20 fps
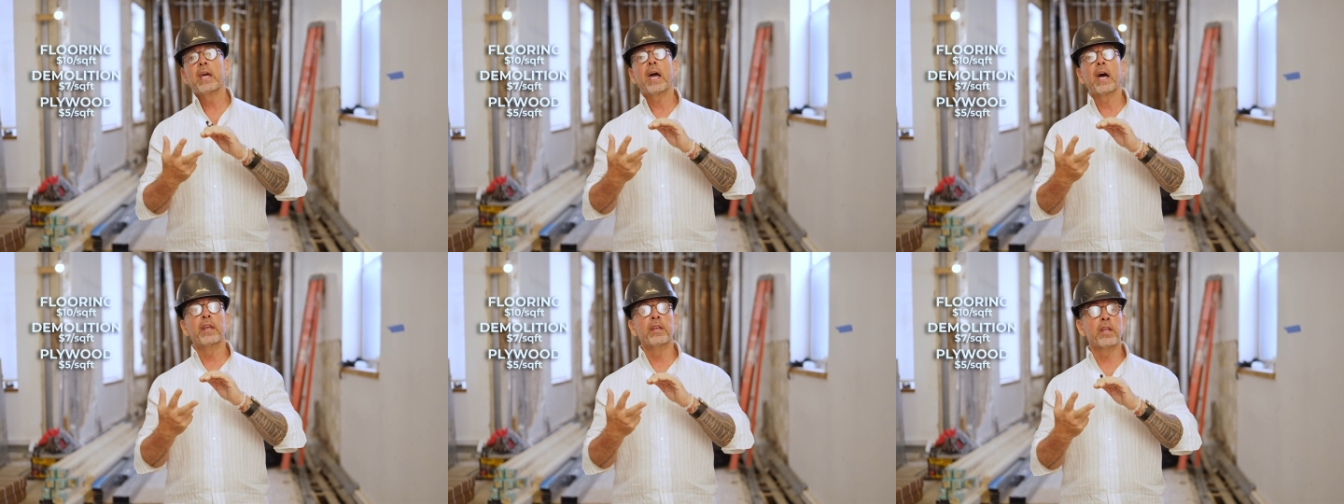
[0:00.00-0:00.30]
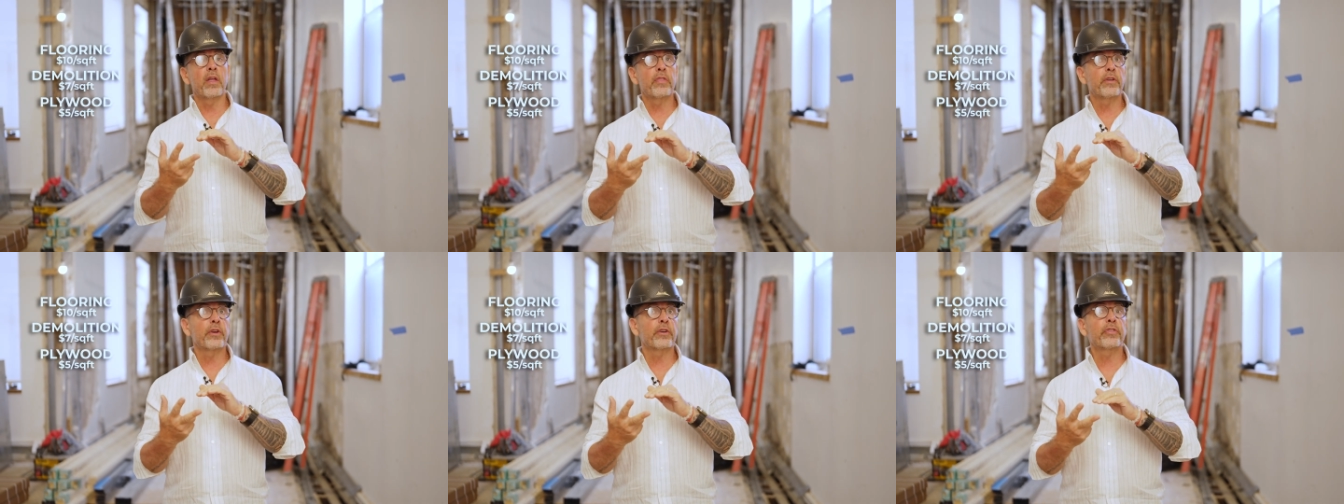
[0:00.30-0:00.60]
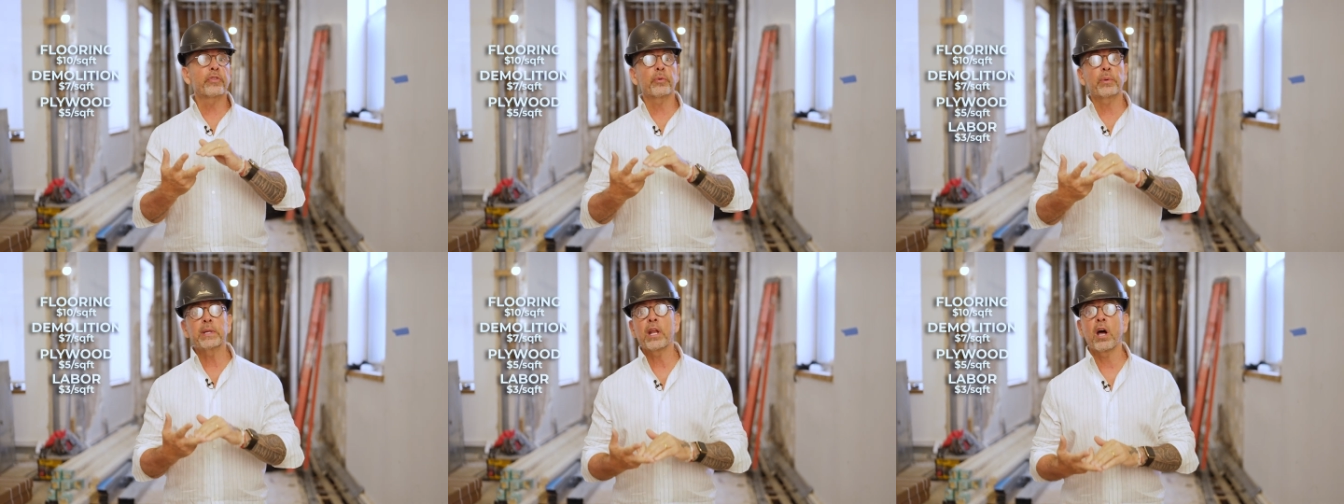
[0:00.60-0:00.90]
another
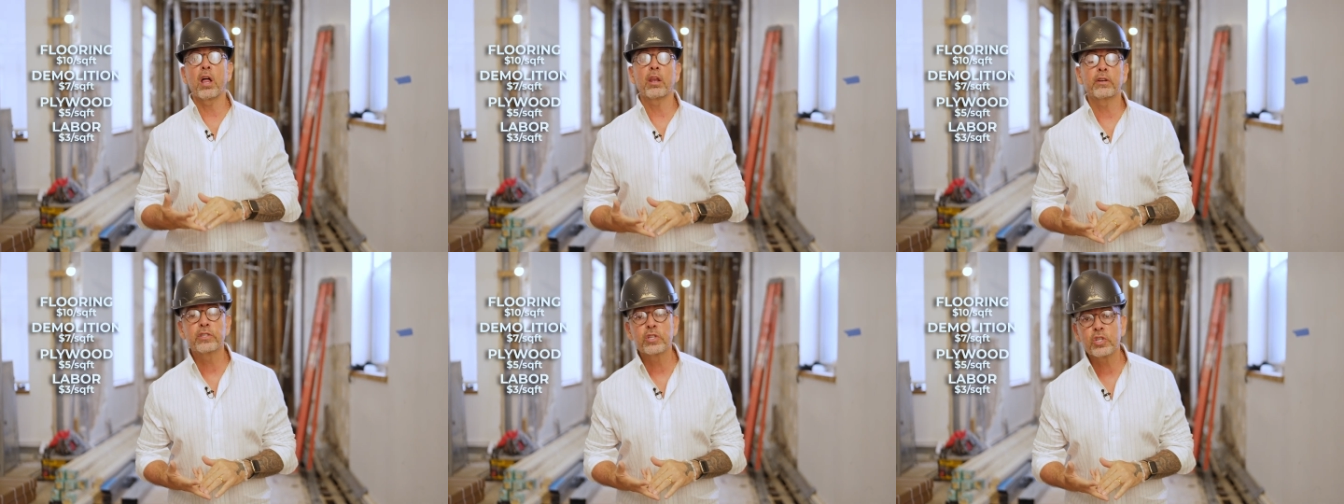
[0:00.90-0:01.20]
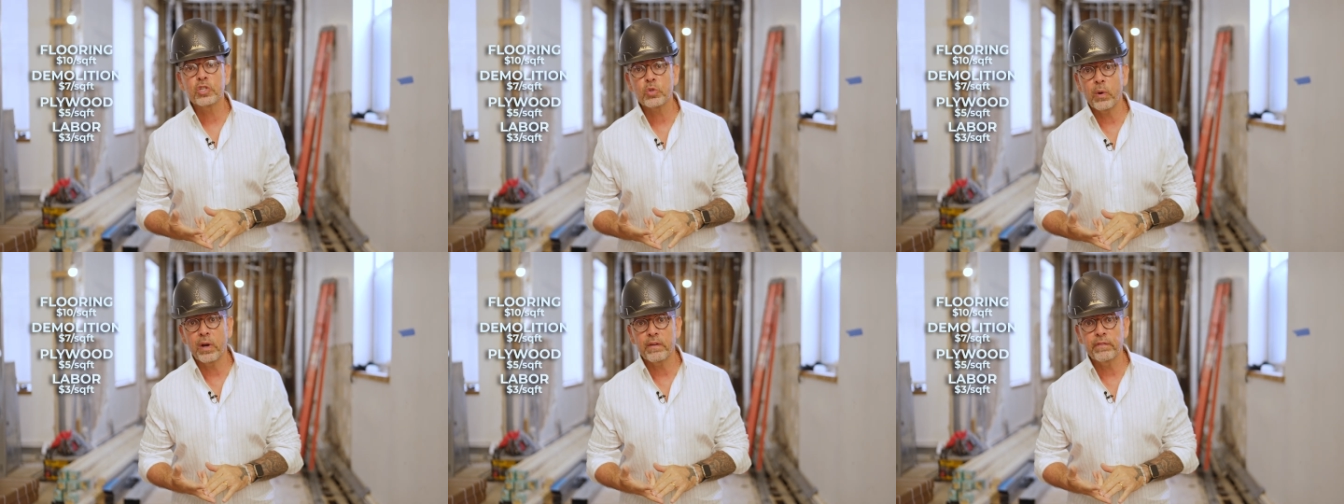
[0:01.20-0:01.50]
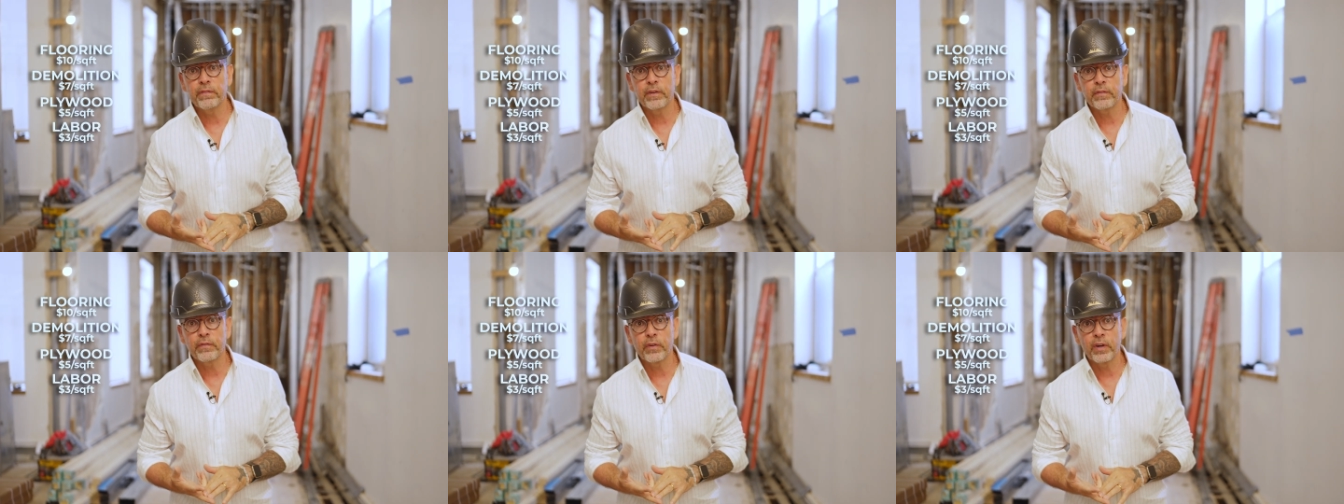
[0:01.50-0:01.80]
$3 a square
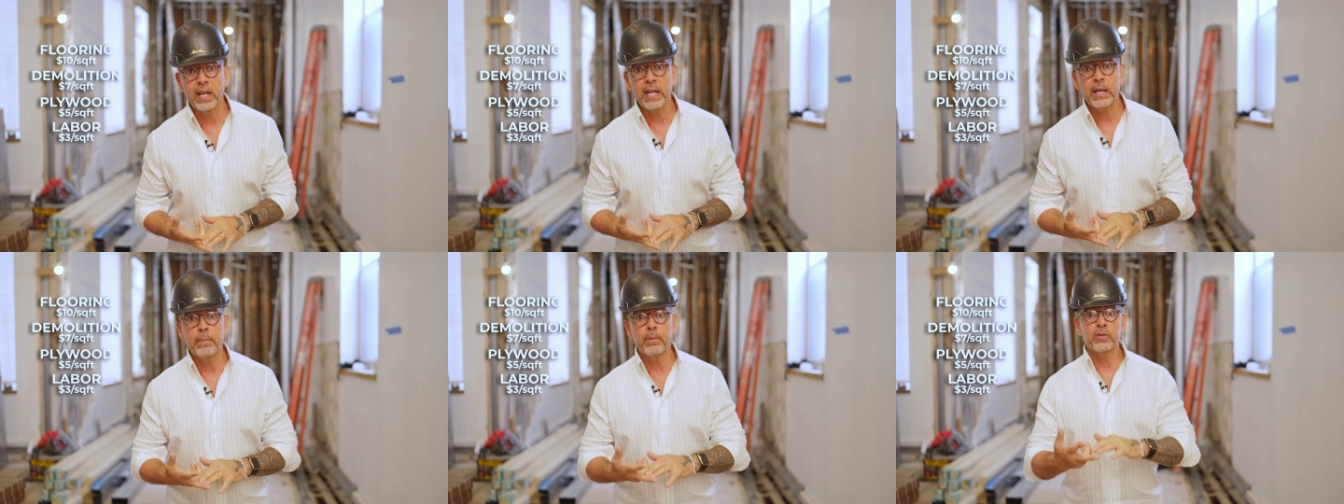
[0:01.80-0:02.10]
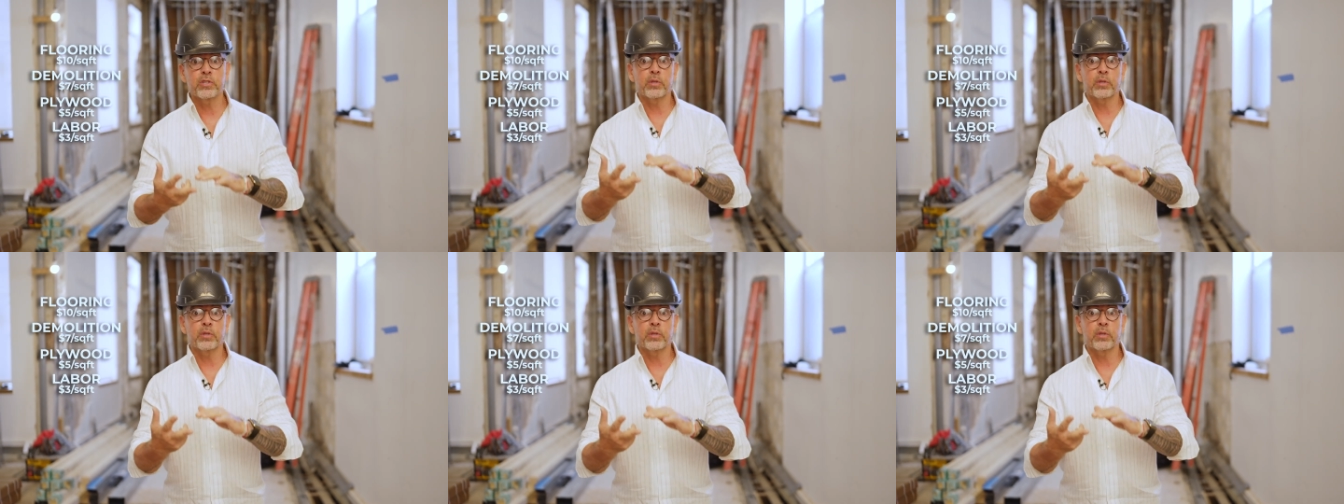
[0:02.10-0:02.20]
foot for labor.